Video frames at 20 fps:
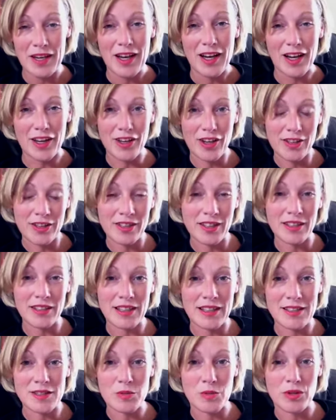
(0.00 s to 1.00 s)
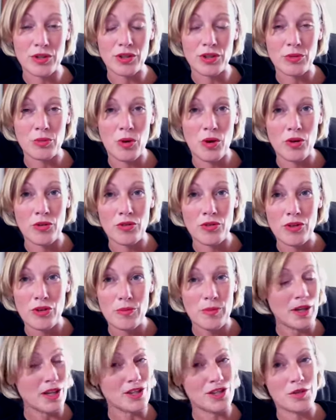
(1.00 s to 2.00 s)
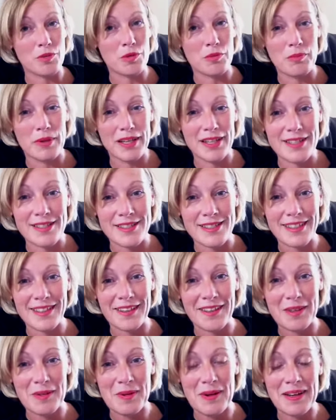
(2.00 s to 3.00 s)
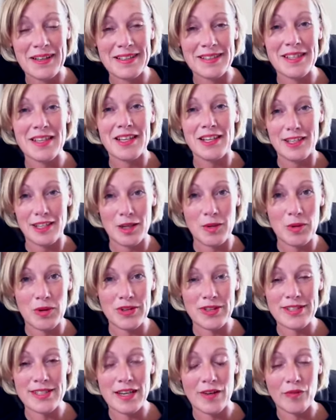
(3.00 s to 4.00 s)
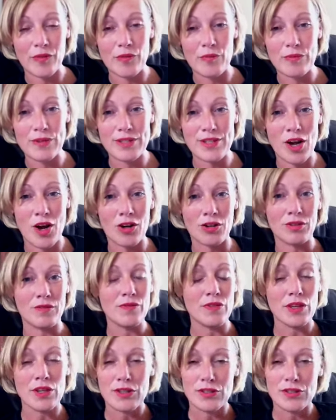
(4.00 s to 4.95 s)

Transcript: And I think that's what you want, because you wouldn't be listening otherwise. You want a different result.